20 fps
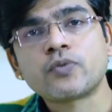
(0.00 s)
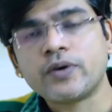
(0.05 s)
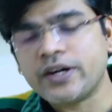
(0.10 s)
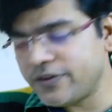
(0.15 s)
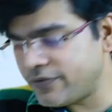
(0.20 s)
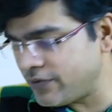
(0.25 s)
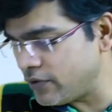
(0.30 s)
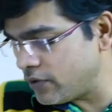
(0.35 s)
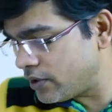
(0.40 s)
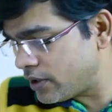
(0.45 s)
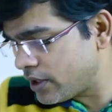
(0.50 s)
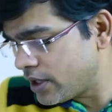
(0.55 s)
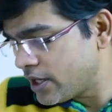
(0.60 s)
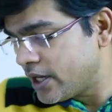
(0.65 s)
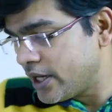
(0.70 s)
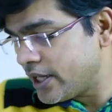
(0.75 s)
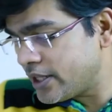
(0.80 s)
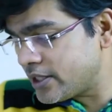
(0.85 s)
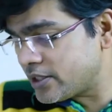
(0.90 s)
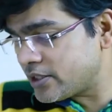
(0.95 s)
24,
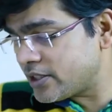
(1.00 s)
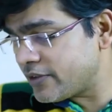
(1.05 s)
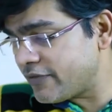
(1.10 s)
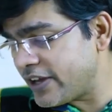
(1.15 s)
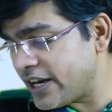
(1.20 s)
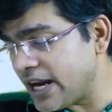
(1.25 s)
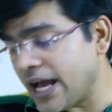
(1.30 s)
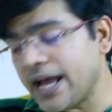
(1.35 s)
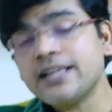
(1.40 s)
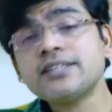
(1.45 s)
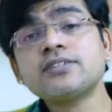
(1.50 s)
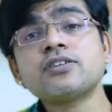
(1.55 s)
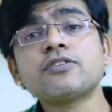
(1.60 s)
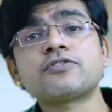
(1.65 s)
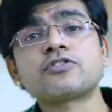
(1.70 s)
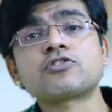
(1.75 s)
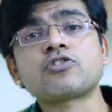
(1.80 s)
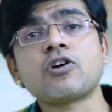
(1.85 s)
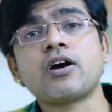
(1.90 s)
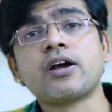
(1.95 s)
and the variance
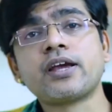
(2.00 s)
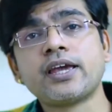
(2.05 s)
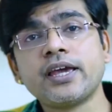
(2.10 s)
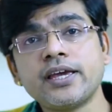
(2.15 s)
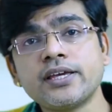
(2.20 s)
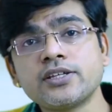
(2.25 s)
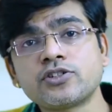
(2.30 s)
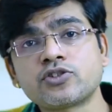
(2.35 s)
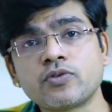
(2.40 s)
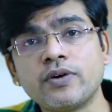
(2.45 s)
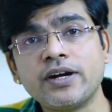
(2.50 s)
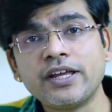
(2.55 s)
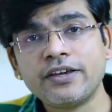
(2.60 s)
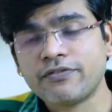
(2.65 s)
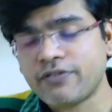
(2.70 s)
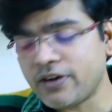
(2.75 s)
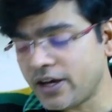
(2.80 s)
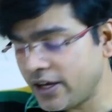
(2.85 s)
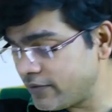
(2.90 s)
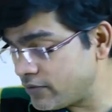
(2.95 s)
of stock A is
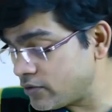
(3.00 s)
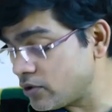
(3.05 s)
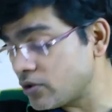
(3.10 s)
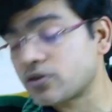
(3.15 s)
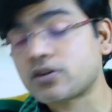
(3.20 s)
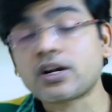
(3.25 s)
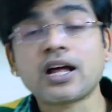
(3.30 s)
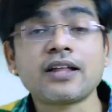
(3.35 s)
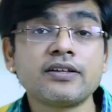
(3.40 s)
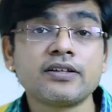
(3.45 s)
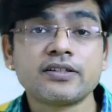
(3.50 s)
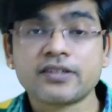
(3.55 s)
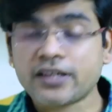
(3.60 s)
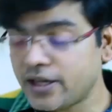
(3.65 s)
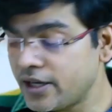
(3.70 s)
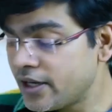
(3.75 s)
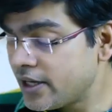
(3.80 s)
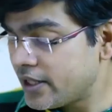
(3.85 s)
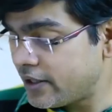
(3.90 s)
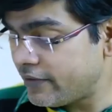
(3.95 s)
25, or rather
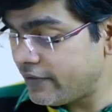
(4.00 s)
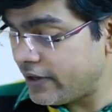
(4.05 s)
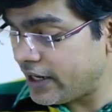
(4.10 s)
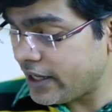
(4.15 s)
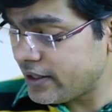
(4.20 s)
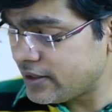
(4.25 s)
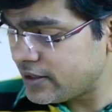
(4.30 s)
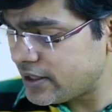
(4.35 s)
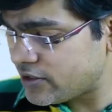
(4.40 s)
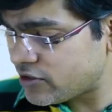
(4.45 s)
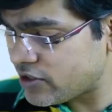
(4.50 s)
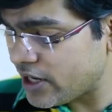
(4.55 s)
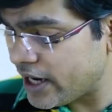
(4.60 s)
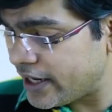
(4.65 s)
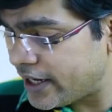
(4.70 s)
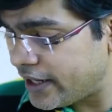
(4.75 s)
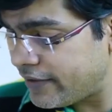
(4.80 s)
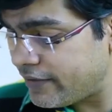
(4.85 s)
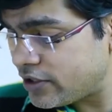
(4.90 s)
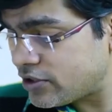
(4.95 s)
say the variance, the
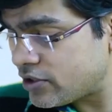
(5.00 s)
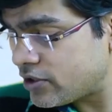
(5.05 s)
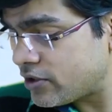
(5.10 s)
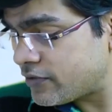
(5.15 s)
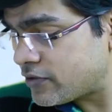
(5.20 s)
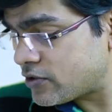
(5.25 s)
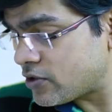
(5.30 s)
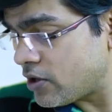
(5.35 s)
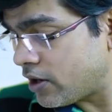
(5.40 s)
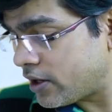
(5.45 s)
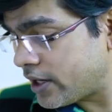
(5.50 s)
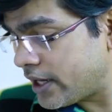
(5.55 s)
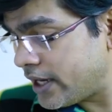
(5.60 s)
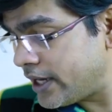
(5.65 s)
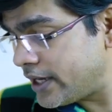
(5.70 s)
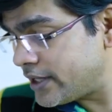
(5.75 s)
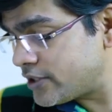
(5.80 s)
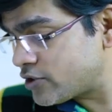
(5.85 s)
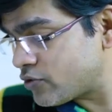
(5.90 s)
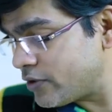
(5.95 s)
standard deviation of stock
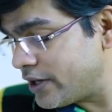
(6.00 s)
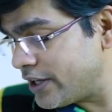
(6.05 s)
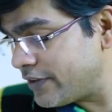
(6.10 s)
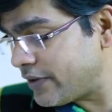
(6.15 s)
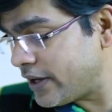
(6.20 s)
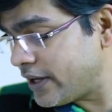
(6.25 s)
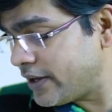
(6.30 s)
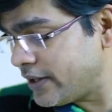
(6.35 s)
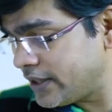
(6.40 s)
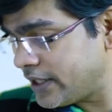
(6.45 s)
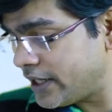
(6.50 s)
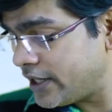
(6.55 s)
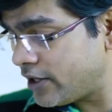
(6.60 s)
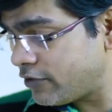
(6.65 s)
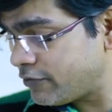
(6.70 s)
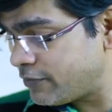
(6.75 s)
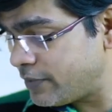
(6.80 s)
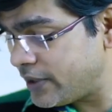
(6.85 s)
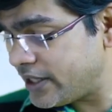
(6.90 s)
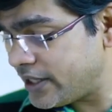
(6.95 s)
A is 25 and that
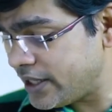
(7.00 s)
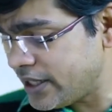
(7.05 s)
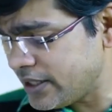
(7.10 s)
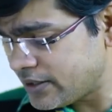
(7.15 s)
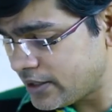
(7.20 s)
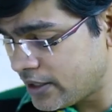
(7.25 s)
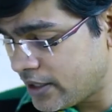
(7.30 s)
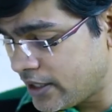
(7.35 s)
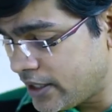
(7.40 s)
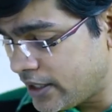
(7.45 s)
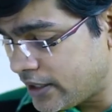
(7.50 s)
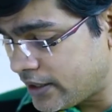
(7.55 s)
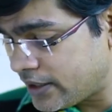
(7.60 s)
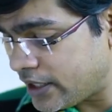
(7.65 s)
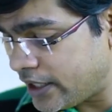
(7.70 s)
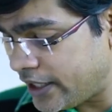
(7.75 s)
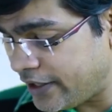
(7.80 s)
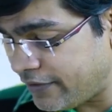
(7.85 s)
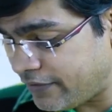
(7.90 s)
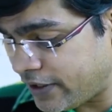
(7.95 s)
of B is
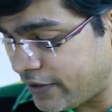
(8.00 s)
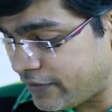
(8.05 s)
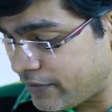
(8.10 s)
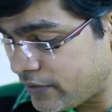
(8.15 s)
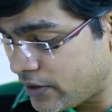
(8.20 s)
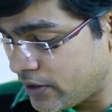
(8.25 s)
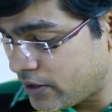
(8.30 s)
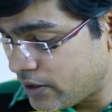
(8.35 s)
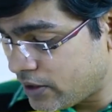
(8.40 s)
35.